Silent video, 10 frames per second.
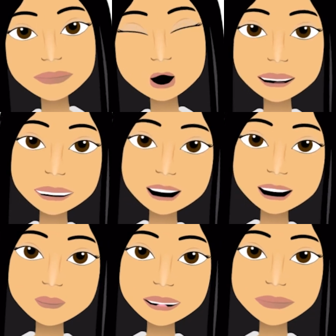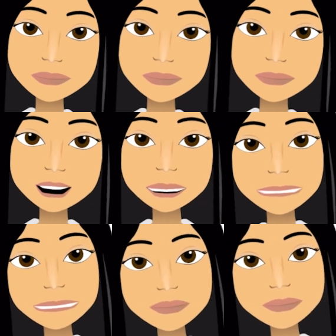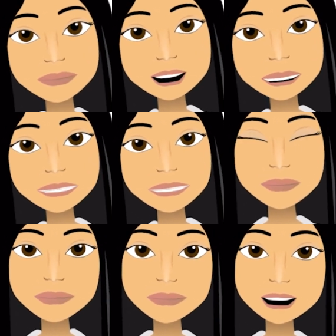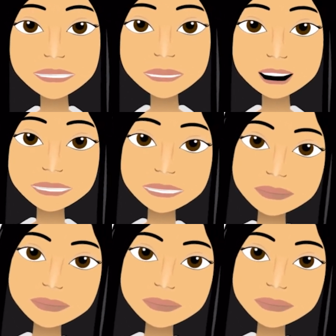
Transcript: For example, daily, paid, and said.